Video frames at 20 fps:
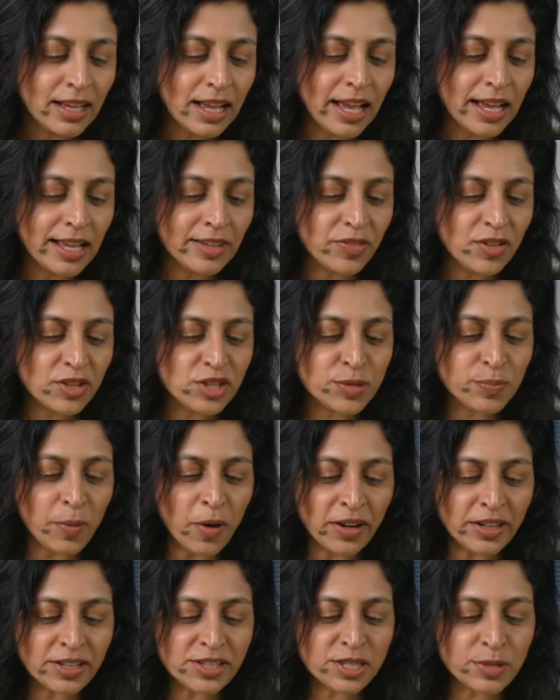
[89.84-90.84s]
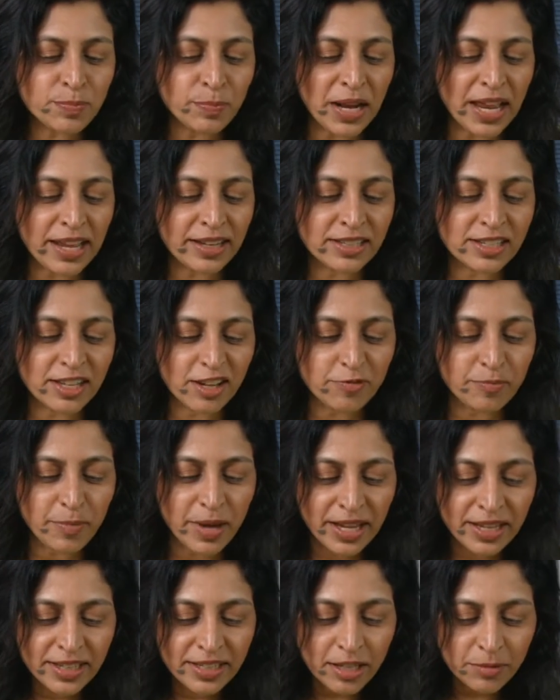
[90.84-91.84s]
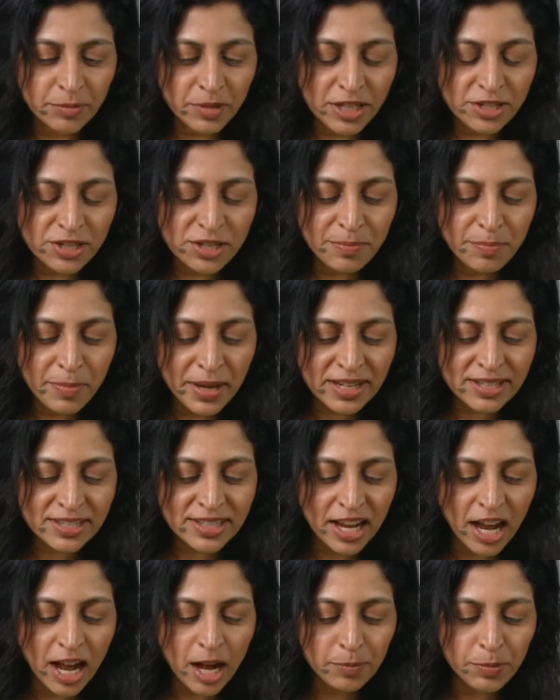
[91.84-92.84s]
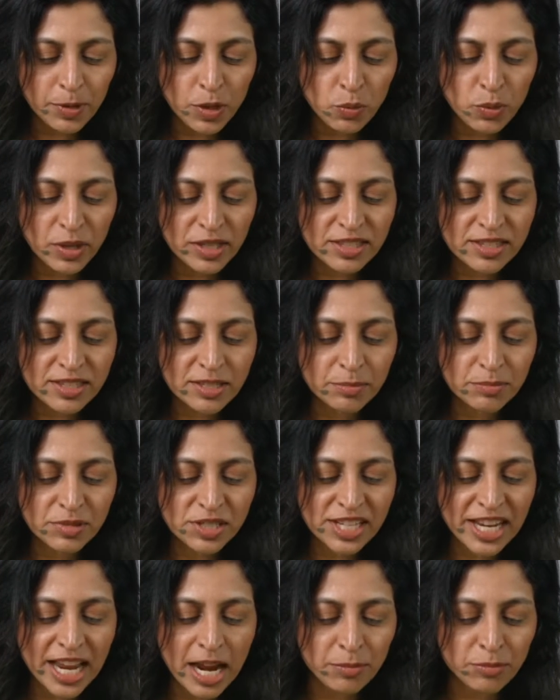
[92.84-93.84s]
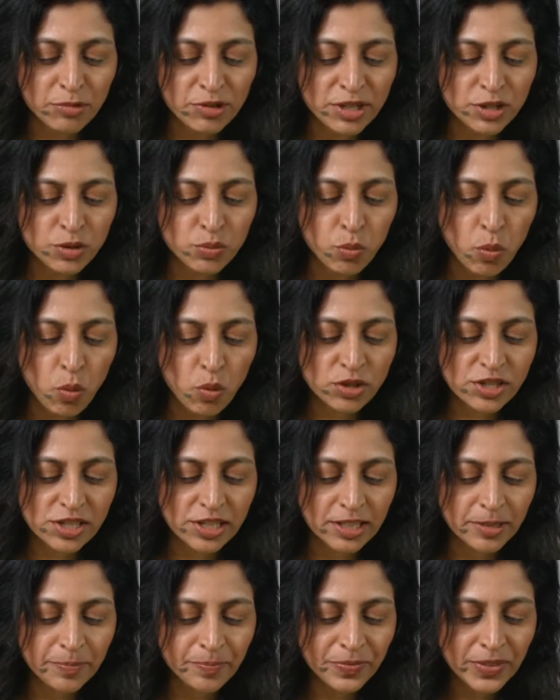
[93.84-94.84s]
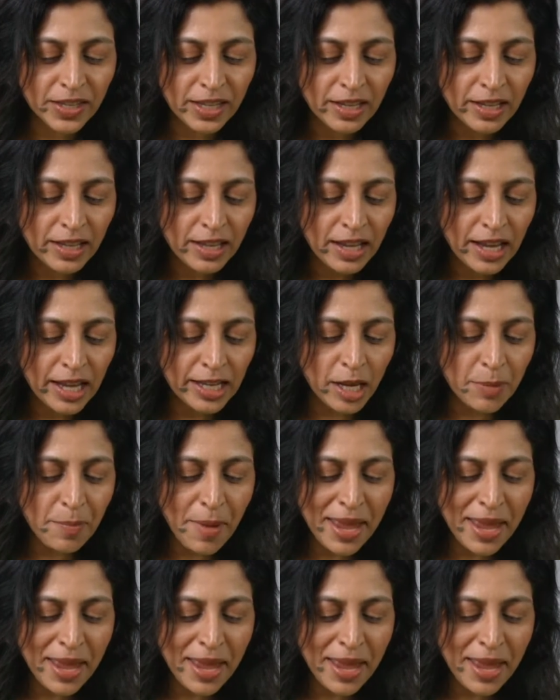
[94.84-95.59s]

And the spice blend I've made, I'm going to mix it up with some tamarind water. And I